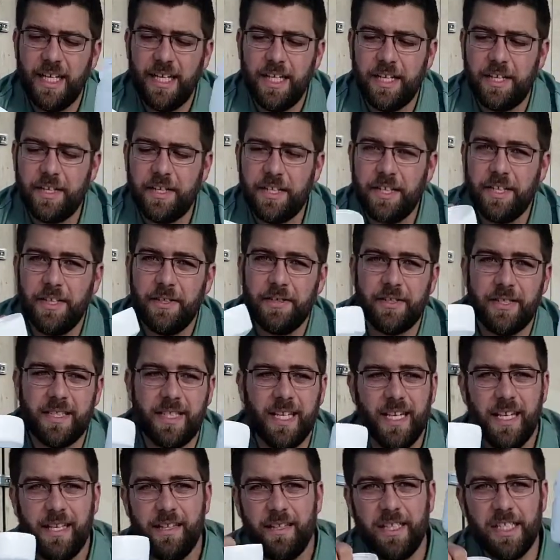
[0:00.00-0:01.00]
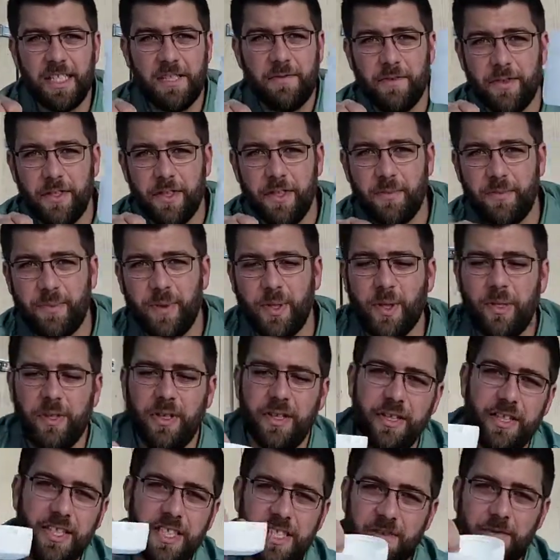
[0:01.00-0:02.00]
You can use this for your bowl
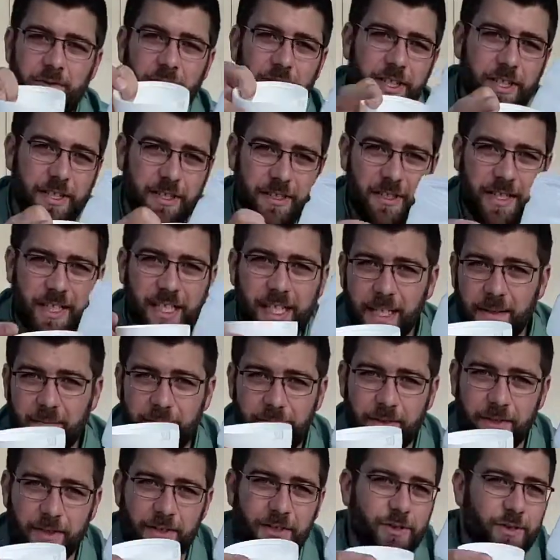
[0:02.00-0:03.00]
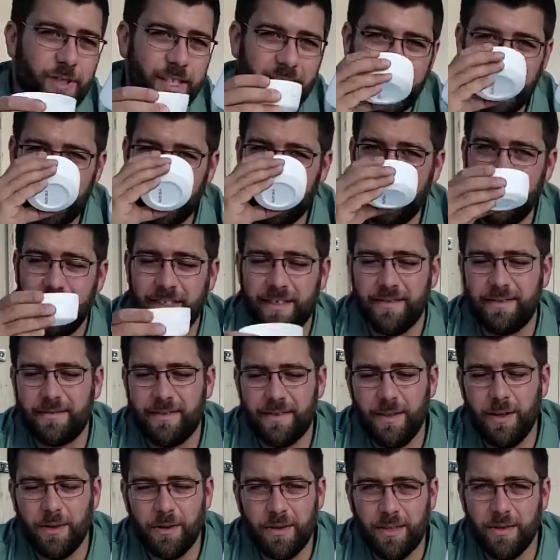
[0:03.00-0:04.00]
and this for your cup for drinking your
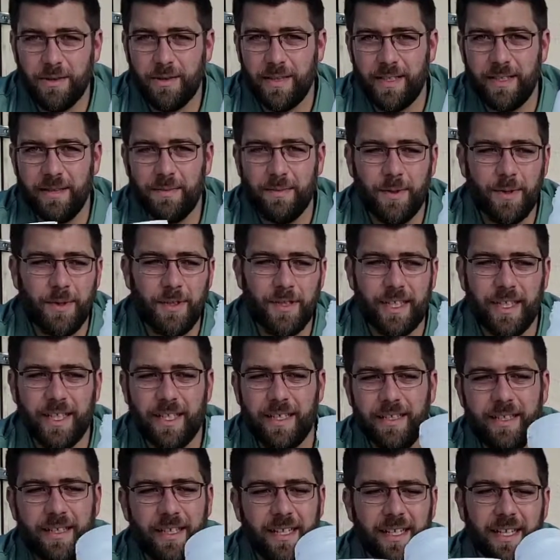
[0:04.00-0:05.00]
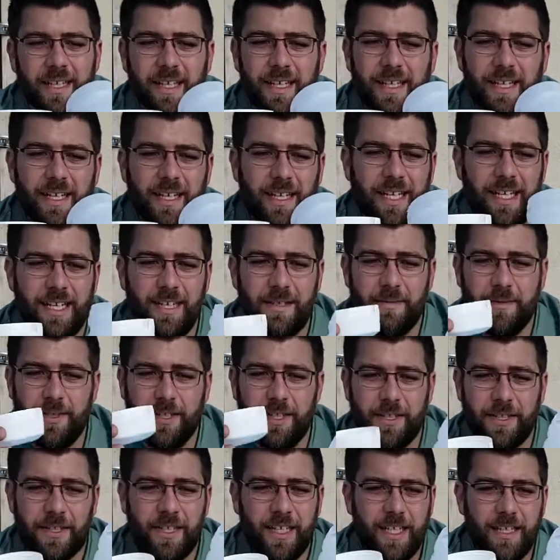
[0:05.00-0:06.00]
cocoa in the morning or
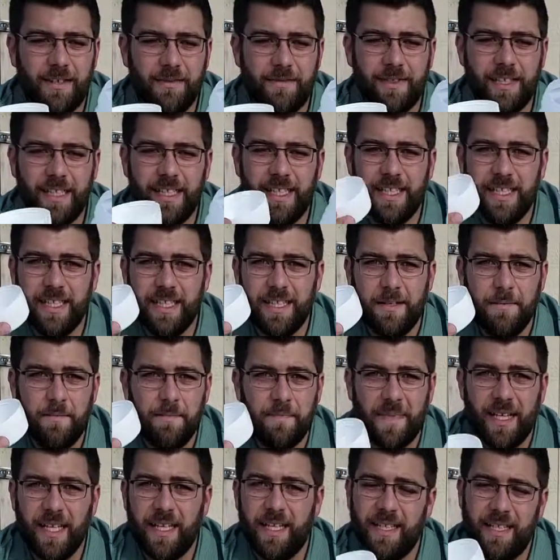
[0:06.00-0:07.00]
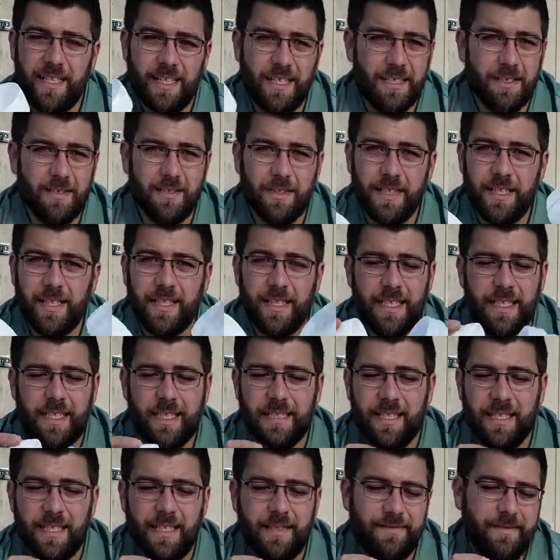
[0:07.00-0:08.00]
your coffee.
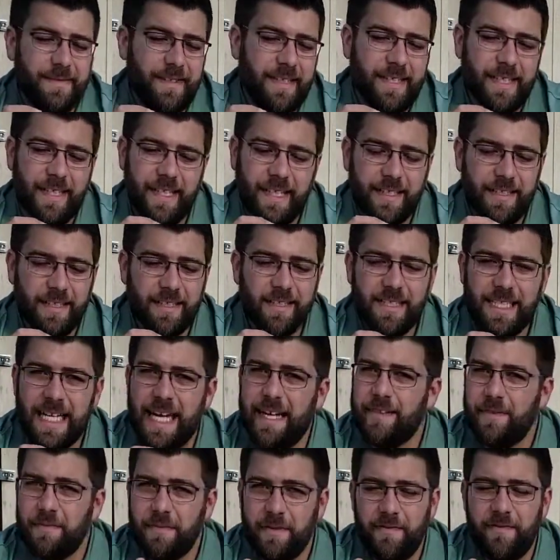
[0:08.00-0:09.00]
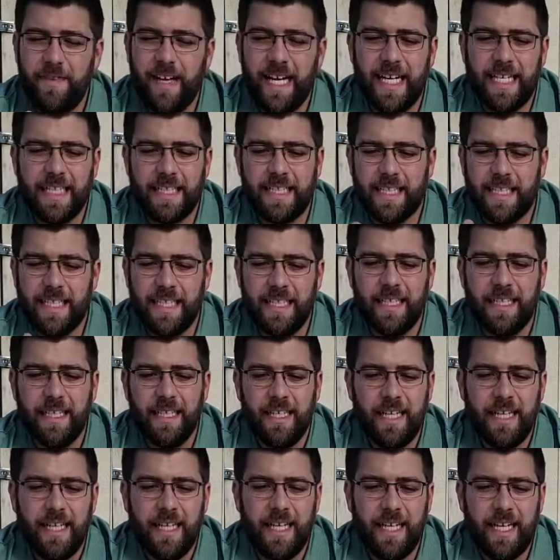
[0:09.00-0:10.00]
It doesn't have to be fancy,
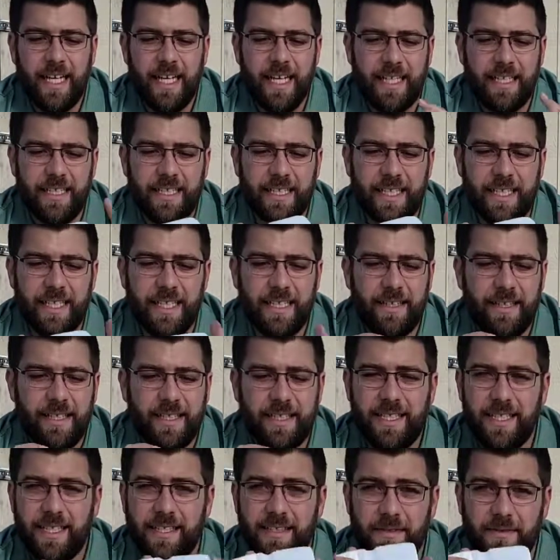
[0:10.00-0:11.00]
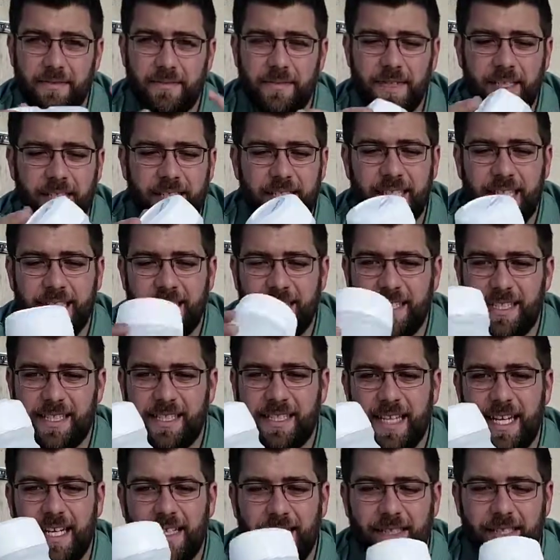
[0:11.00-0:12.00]
and these things are really nice and
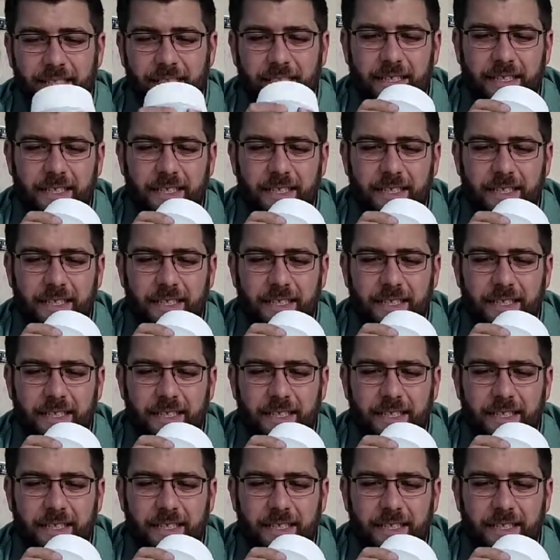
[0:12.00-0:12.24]
solid.